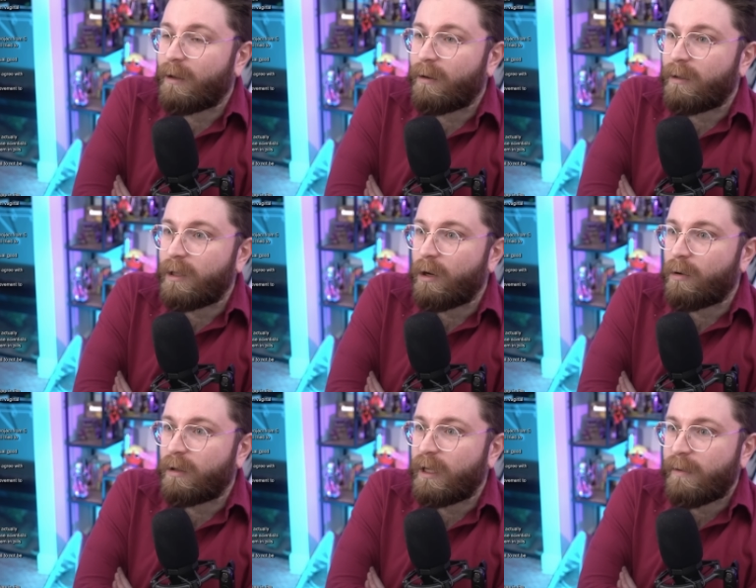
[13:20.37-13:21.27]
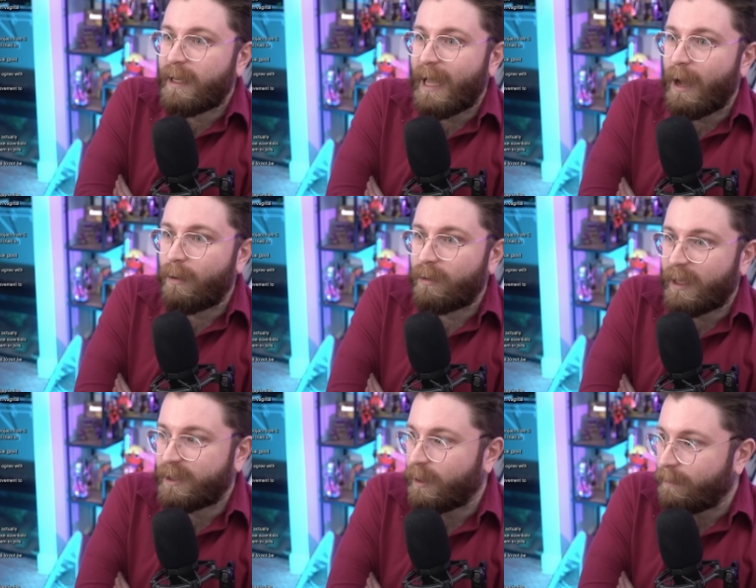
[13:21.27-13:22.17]
you know, clearing out
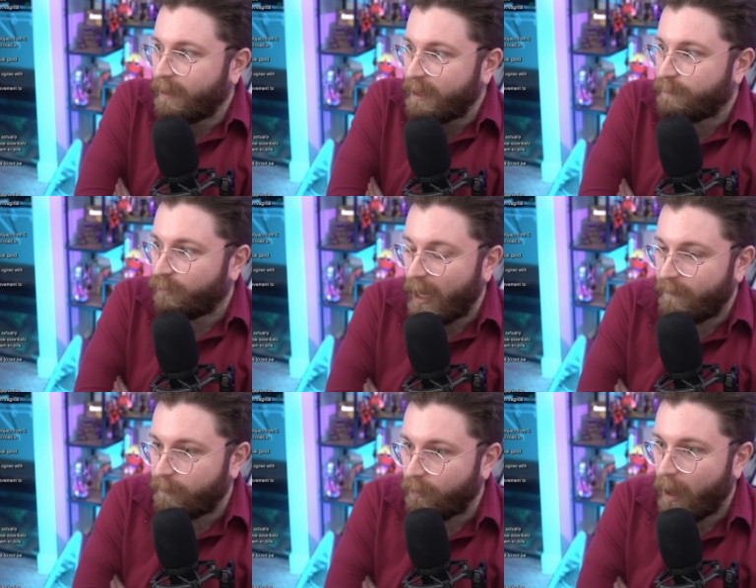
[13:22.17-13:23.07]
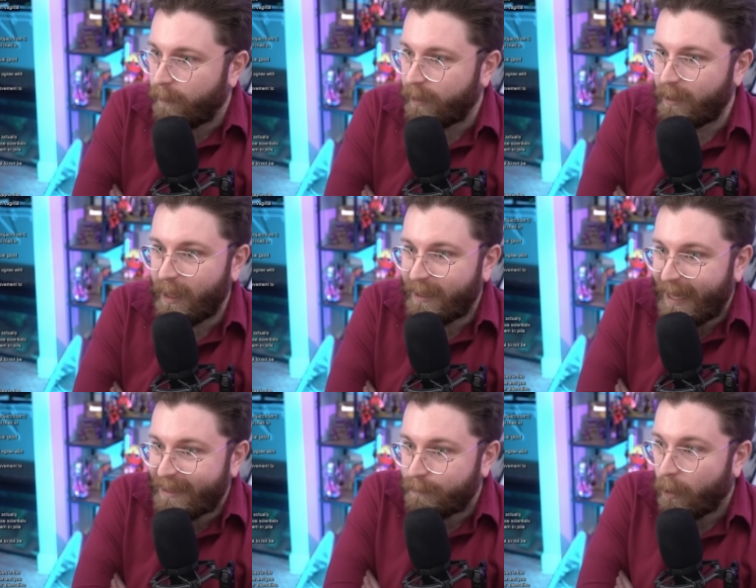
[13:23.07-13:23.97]
like somebody's private property. Like
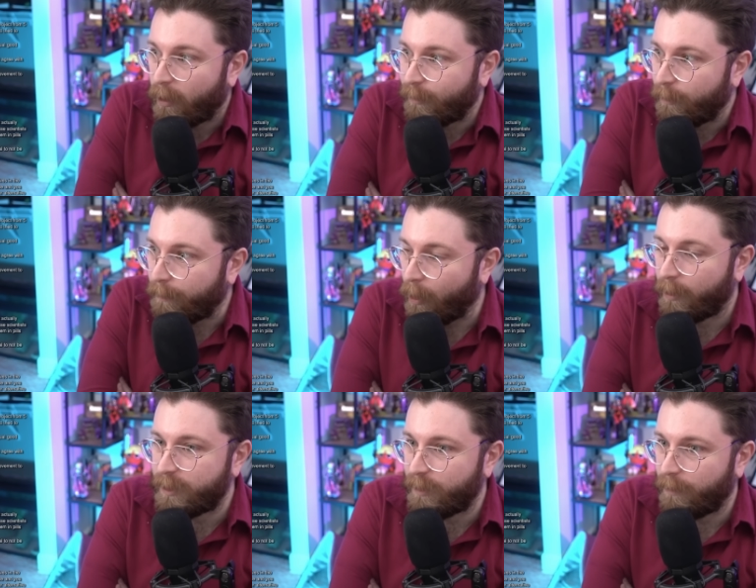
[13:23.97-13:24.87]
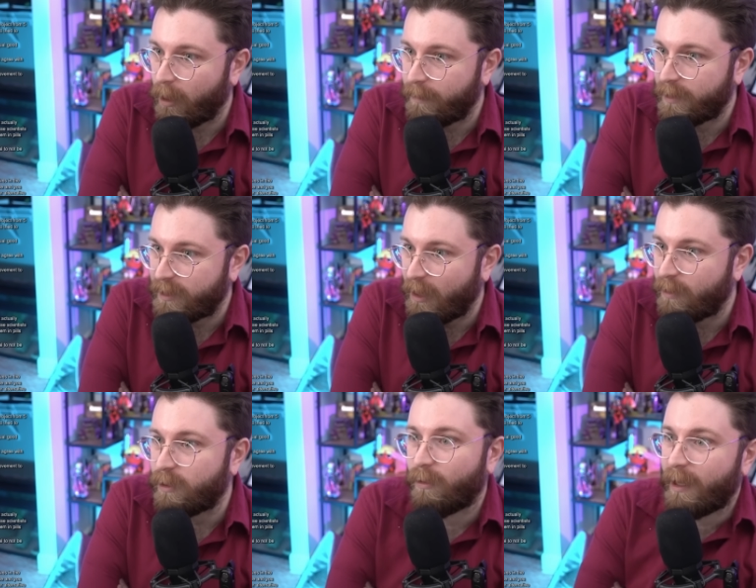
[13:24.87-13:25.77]
that's part of the Parks Department's
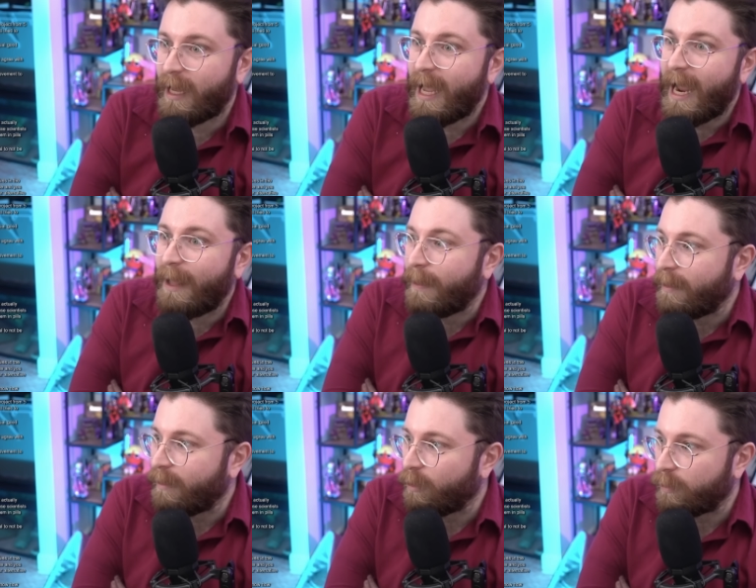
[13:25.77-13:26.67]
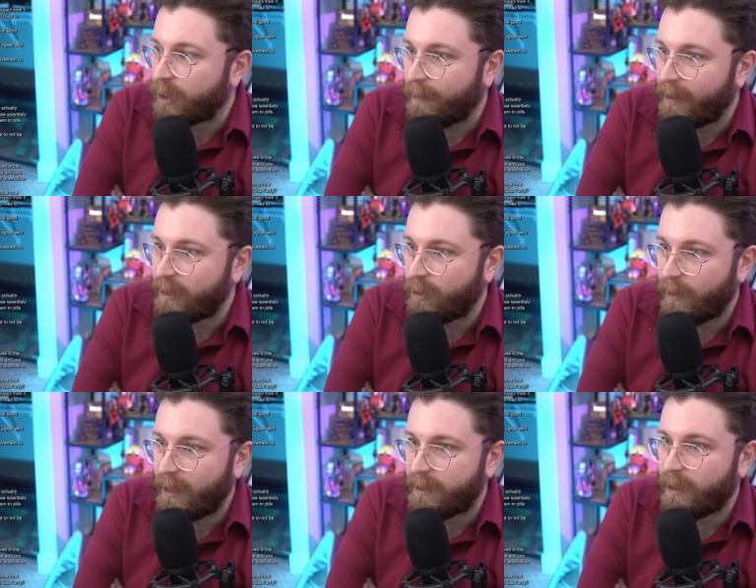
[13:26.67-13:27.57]
territory. And then their response to
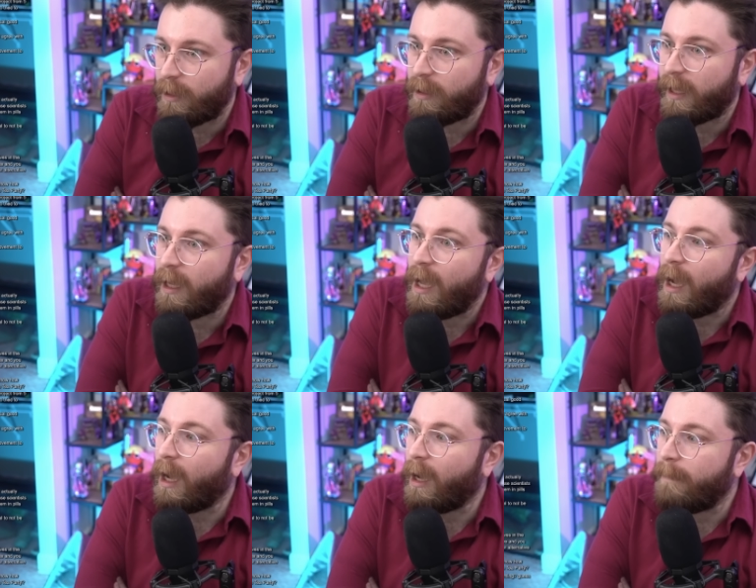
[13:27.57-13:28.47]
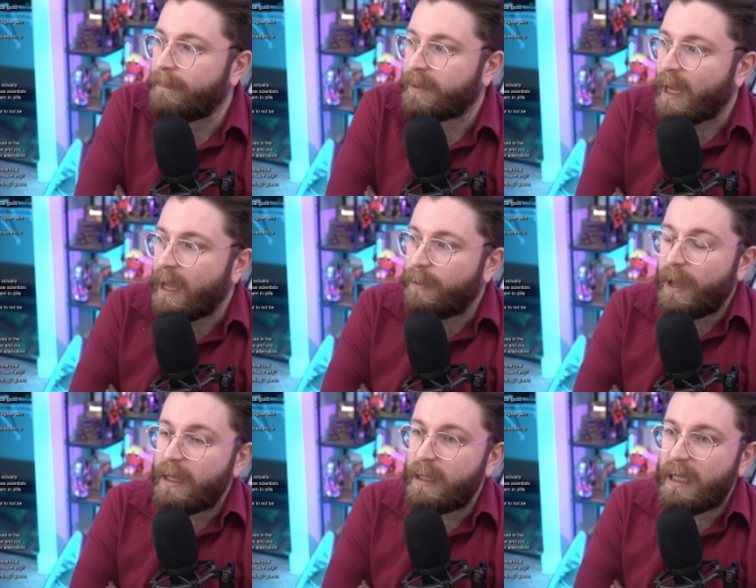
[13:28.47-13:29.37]
it is to go like,
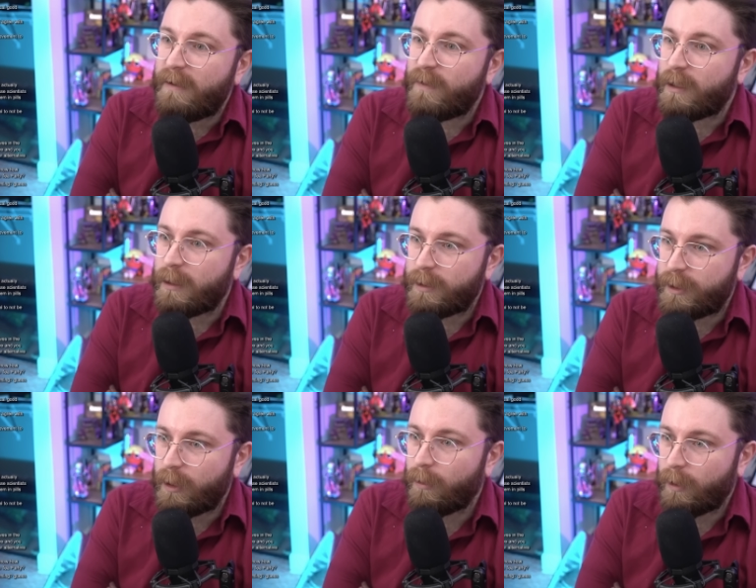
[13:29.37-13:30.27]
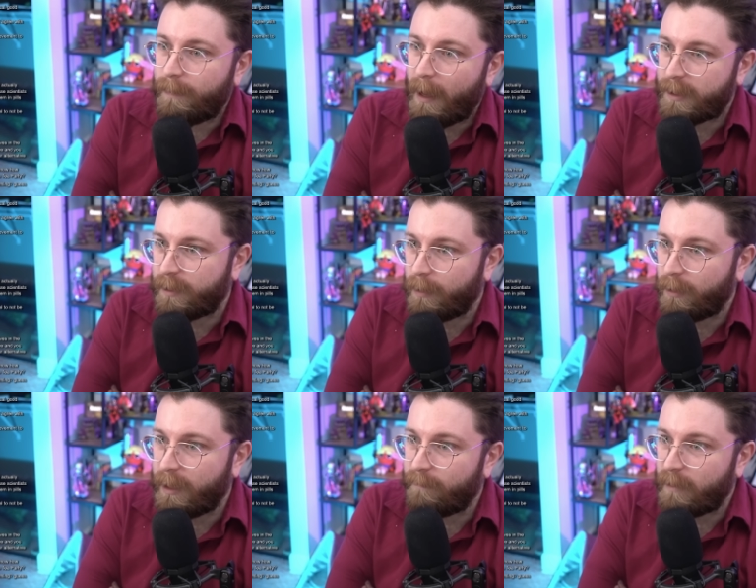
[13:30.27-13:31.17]
they didn't even consider the
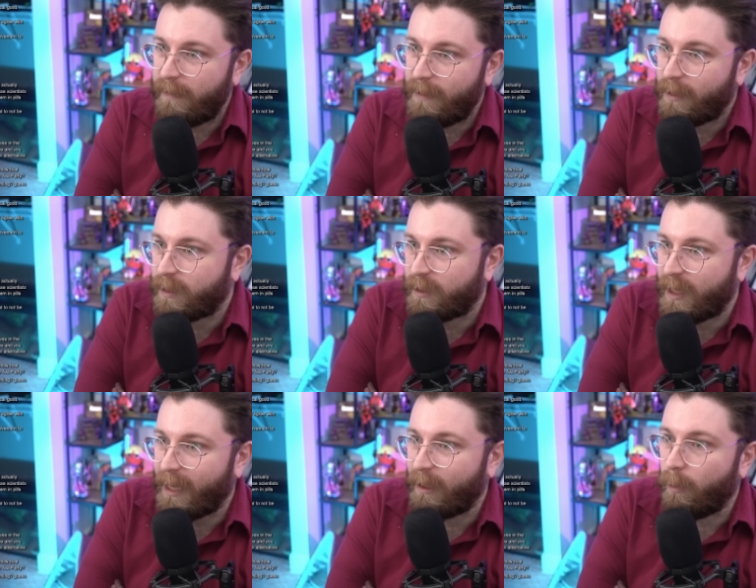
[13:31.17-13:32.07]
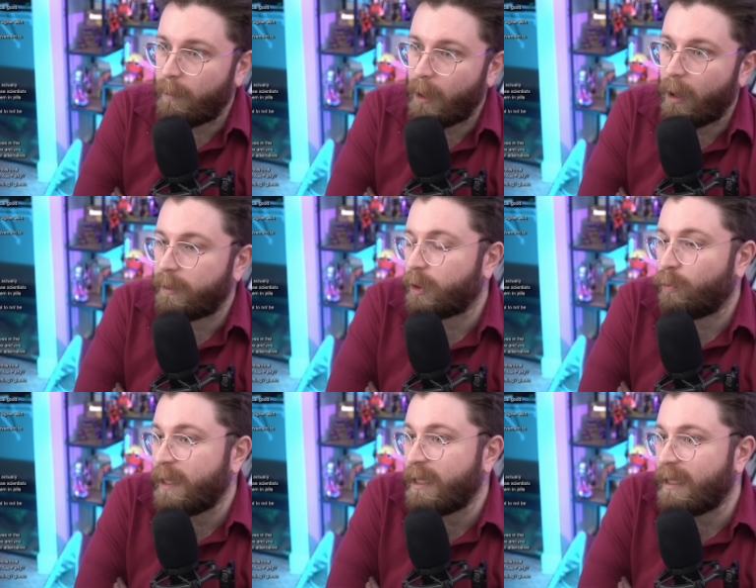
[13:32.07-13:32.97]
possibility of leaving us exactly where we are, so
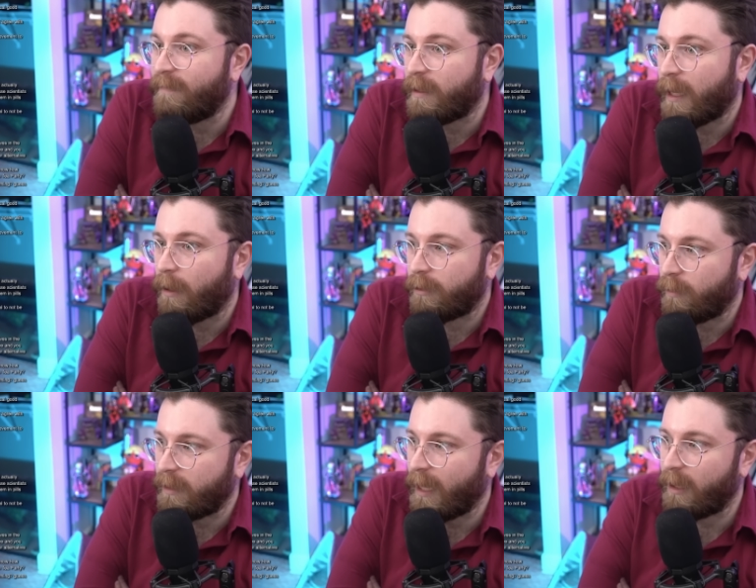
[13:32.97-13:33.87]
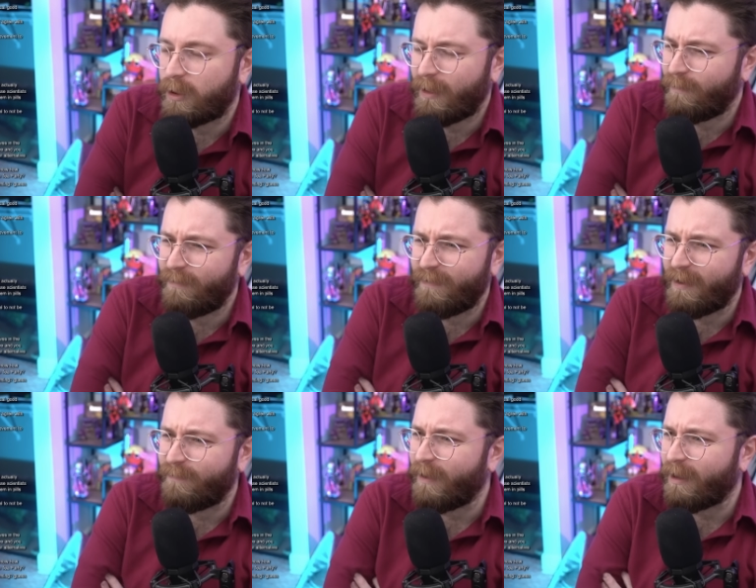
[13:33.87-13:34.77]
we didn't even care to engage. Like, fuck
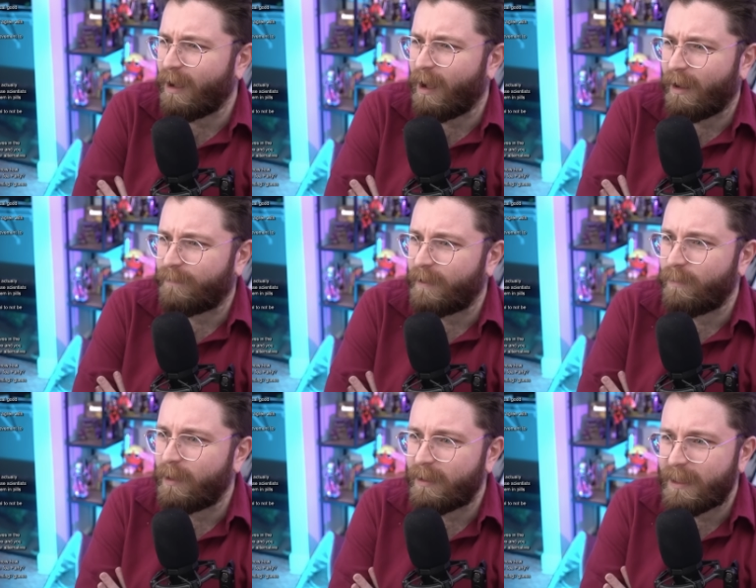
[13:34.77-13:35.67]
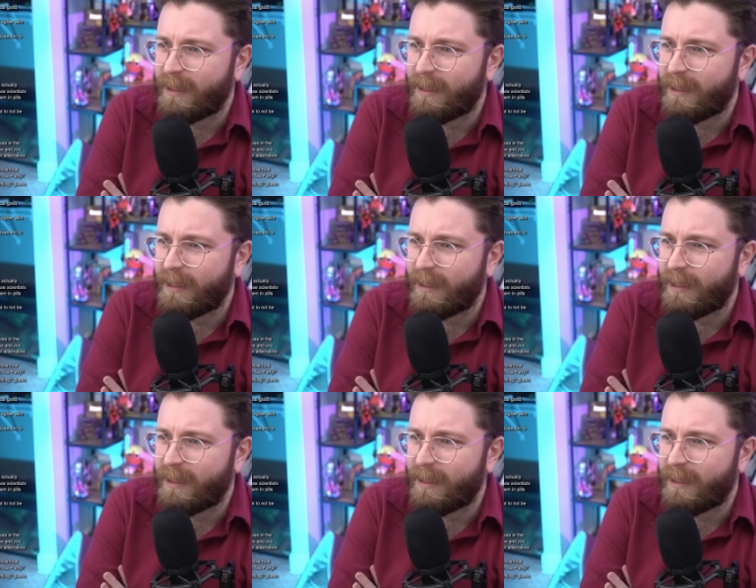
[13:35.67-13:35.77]
off. Like, well,